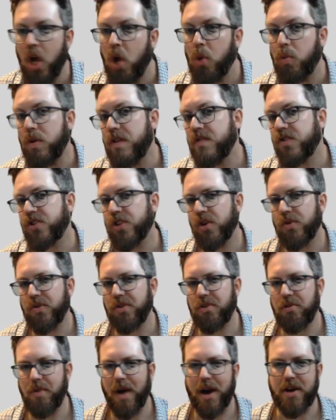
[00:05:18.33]
shown you how
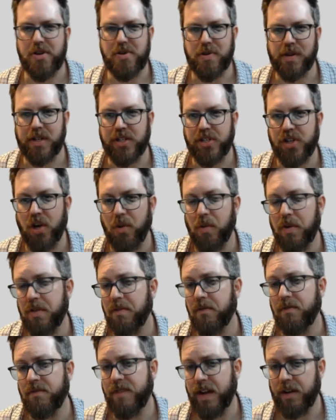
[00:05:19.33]
you could start with a
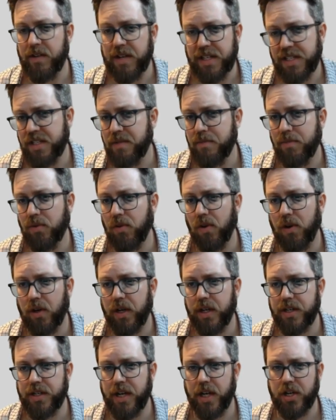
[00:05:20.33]
very simple
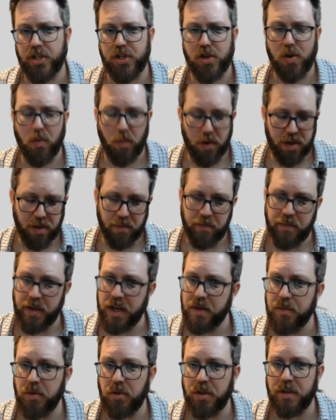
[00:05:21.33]
architecture with a minimal
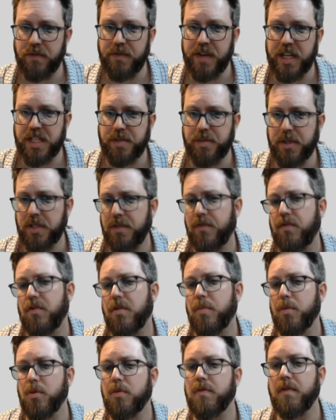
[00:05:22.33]
investment for a proof
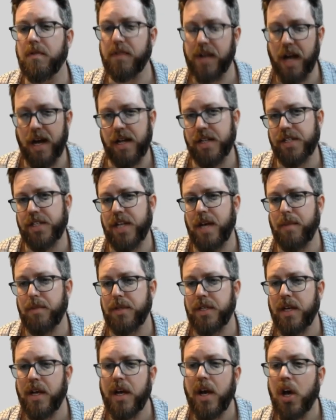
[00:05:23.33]
of concept.
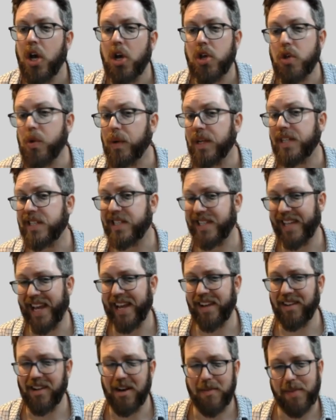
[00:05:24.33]
You can scale up
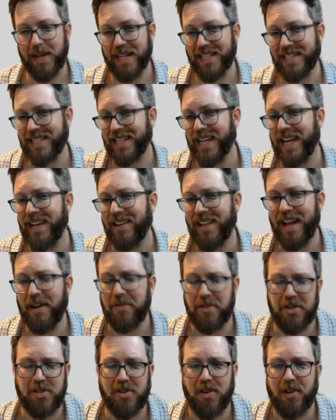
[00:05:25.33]
and scale out this
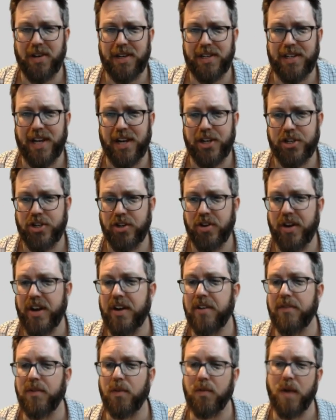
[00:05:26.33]
architecture in a
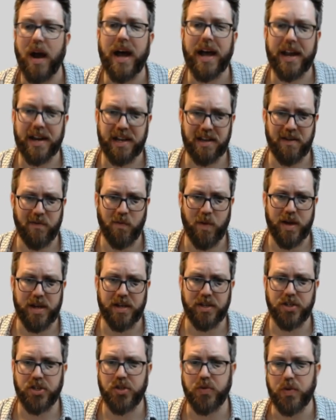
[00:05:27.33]
variety of ways to
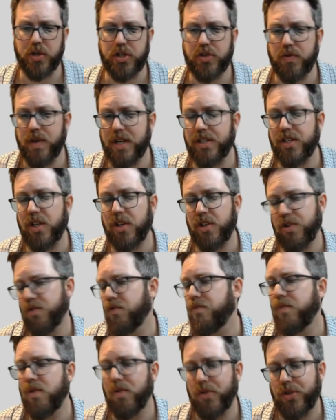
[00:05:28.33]
address your most
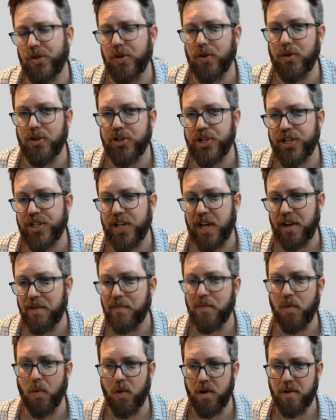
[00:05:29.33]
urgent and
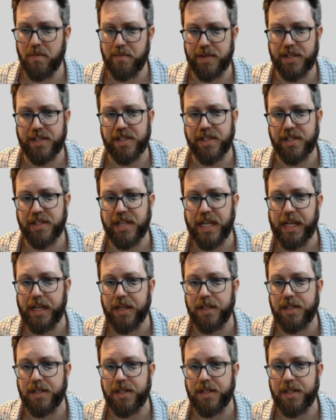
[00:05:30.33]
important business needs.